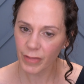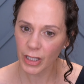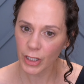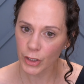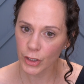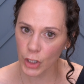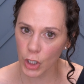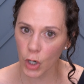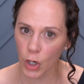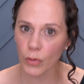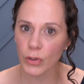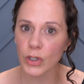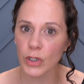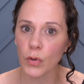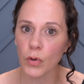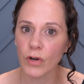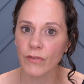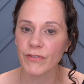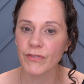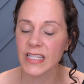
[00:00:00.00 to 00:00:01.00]
know
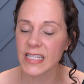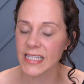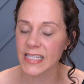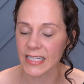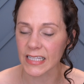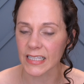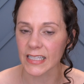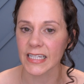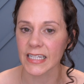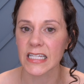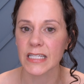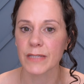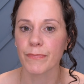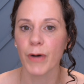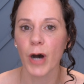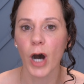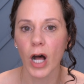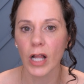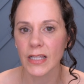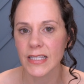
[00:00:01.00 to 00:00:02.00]
your facility's
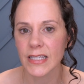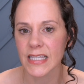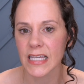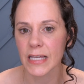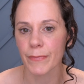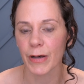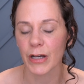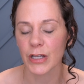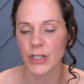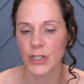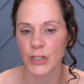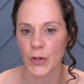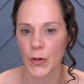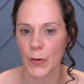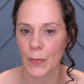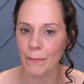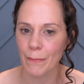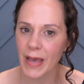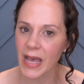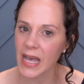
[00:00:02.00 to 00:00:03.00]
policy about
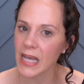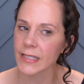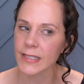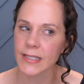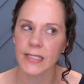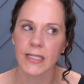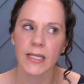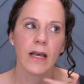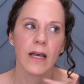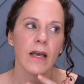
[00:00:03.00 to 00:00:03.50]
certain meds.